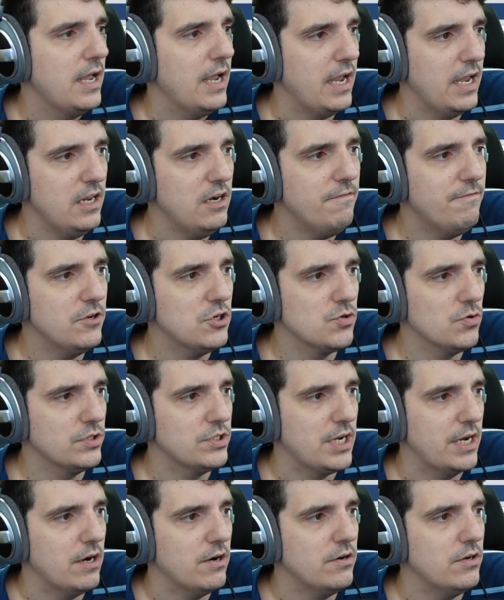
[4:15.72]
Individual
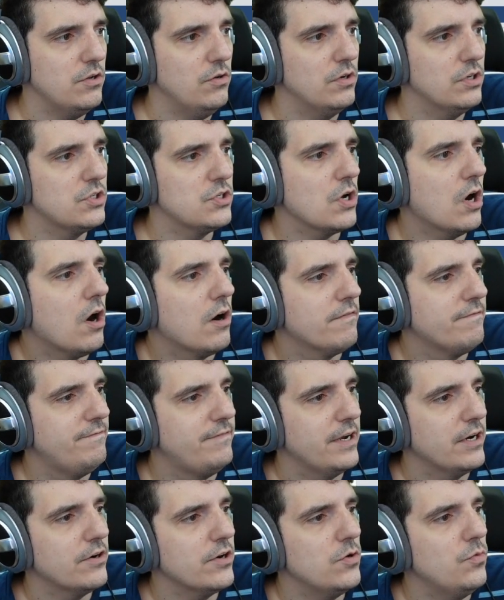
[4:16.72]
Terran units are
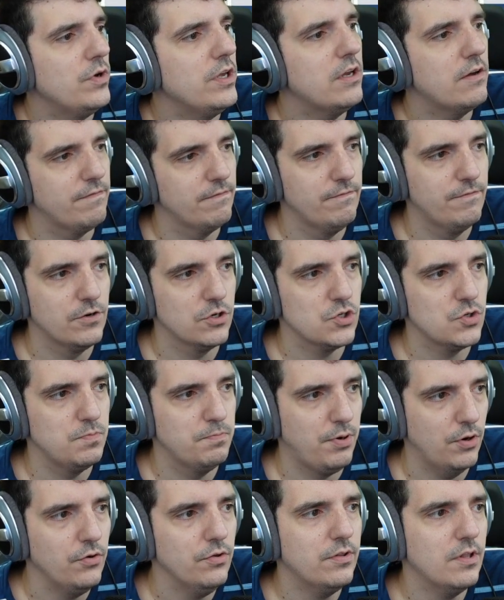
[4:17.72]
very weak versus
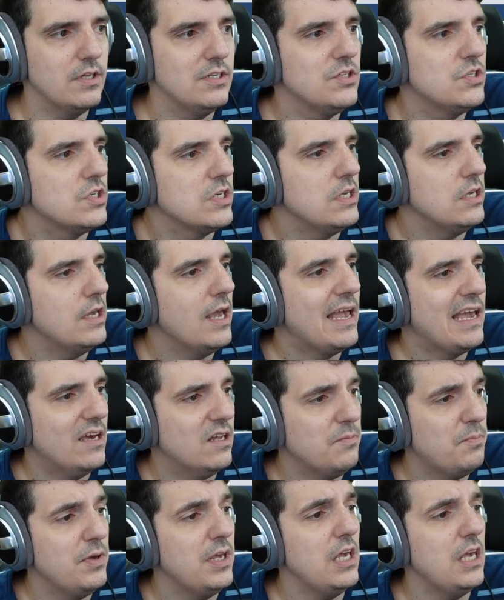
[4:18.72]
both Z
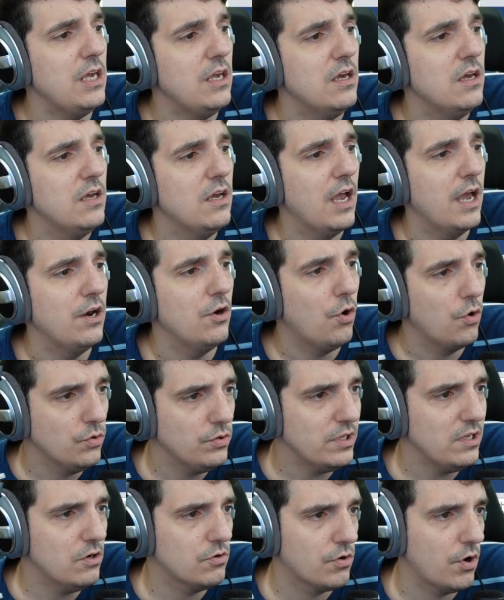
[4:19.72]
and P, and
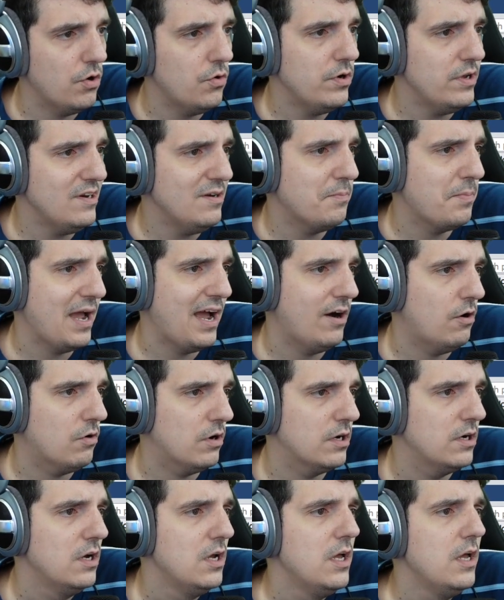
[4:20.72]
only grow in
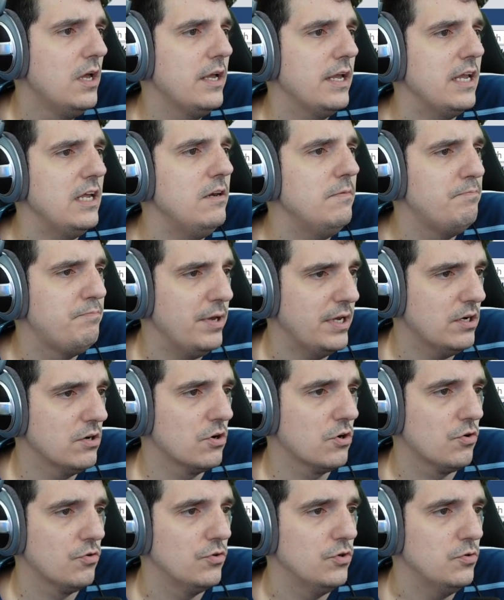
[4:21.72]
power in bigger
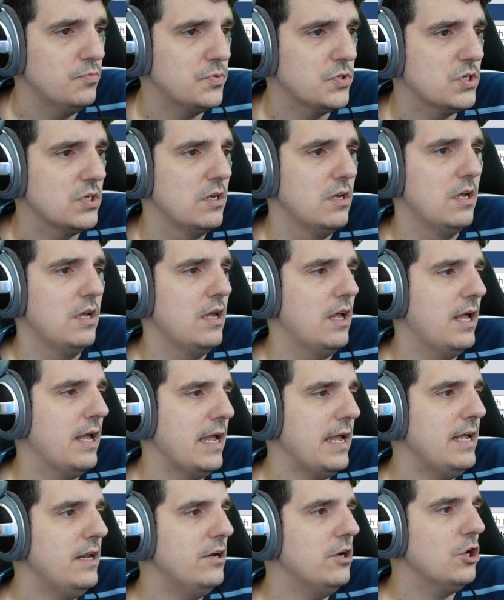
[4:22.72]
groups
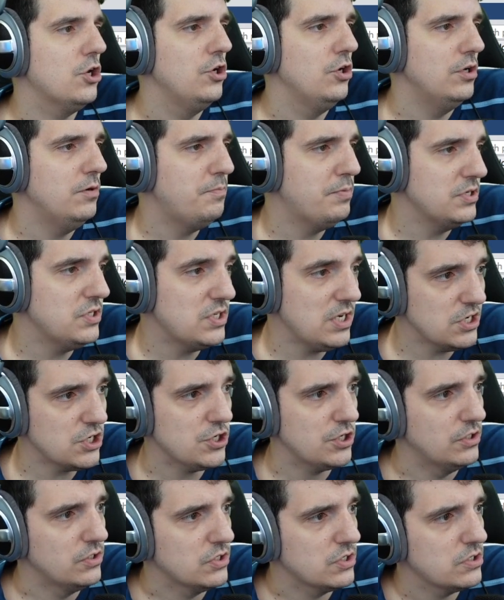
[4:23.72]
and good
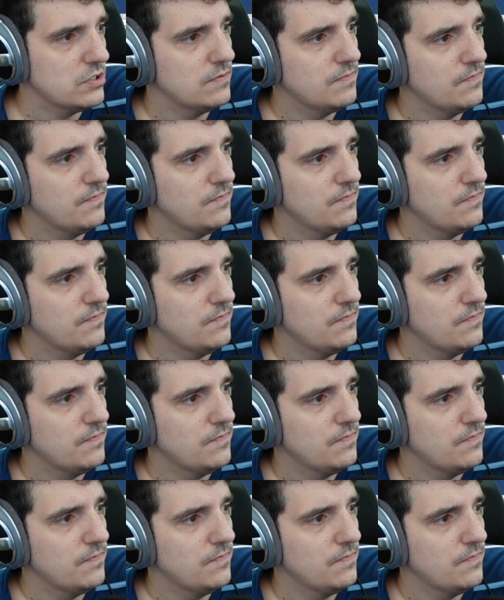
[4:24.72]
positions.